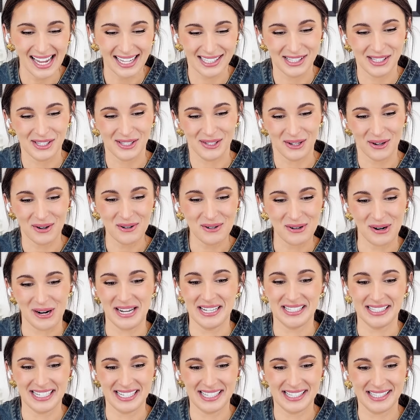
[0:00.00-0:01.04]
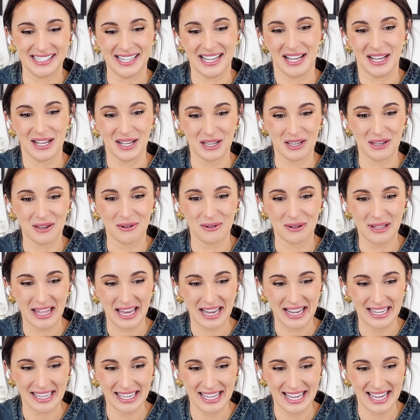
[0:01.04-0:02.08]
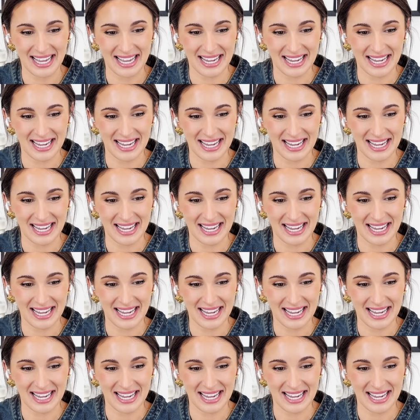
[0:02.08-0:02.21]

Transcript: It's so crazy seeing you like